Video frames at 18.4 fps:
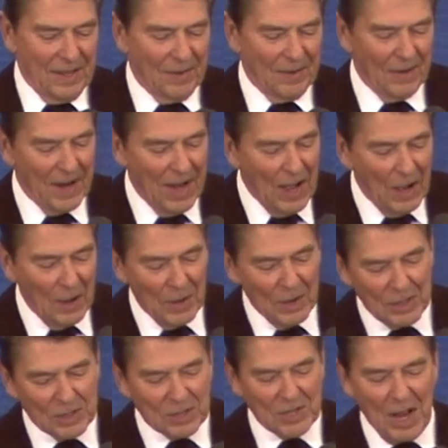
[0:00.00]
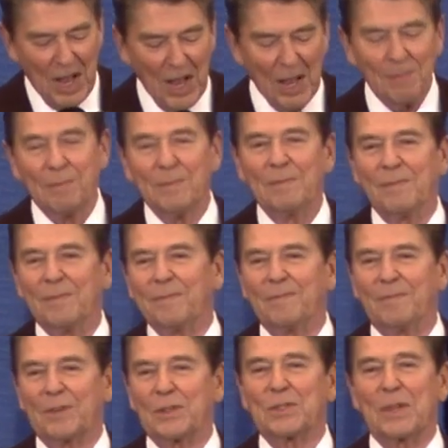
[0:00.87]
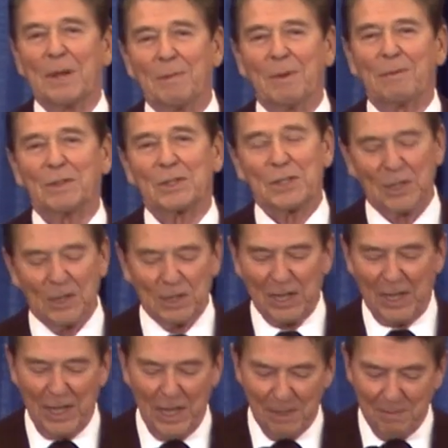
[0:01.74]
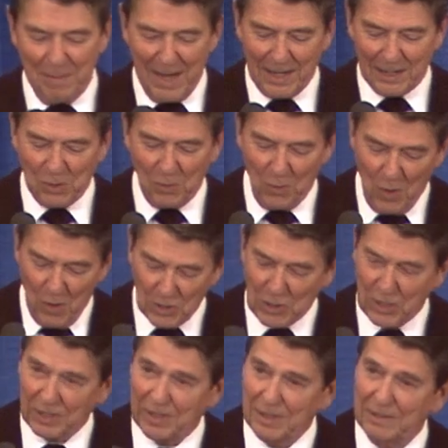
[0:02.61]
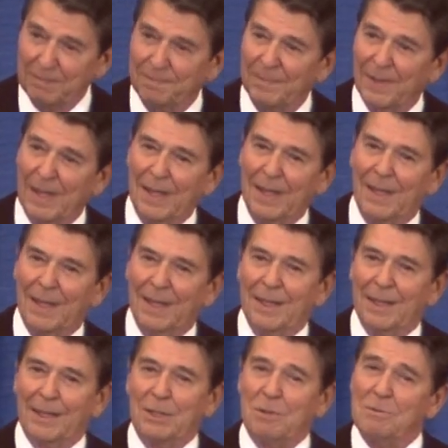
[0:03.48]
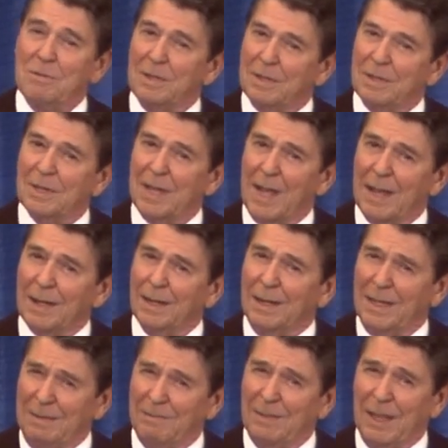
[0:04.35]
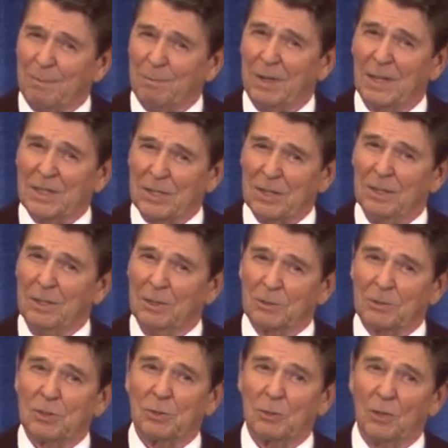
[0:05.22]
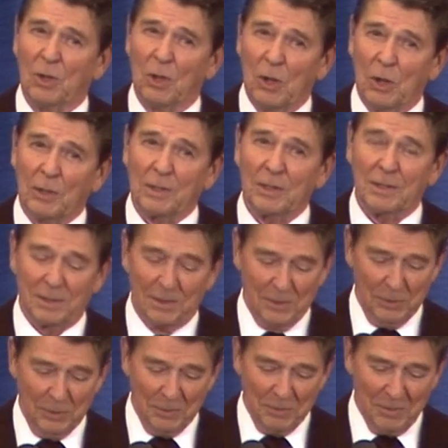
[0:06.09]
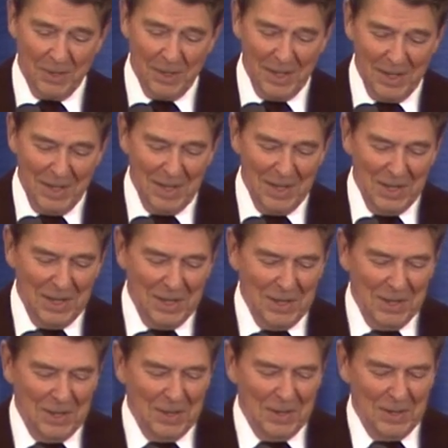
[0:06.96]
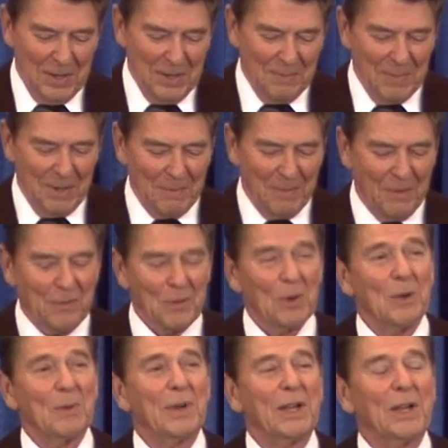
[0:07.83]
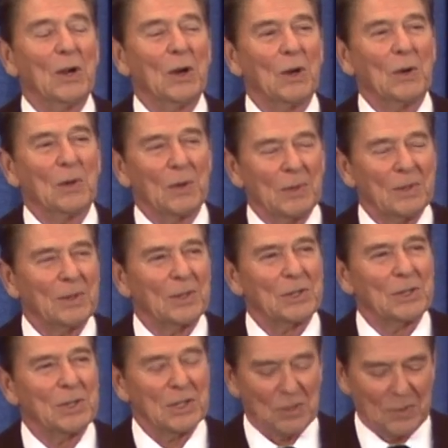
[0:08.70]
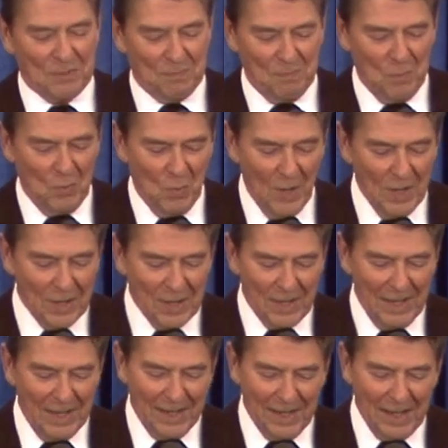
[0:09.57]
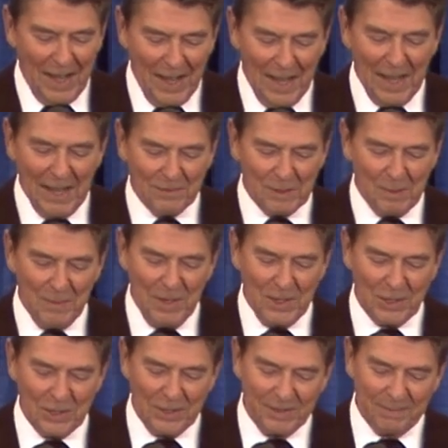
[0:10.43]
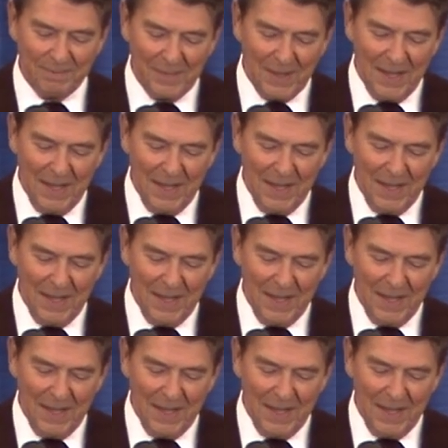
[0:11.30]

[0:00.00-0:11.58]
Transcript: Well, now it's time for some of us here to head back to Washington. You can't leave that place alone too long, you know. But before we go, there's just one thing I have to mention.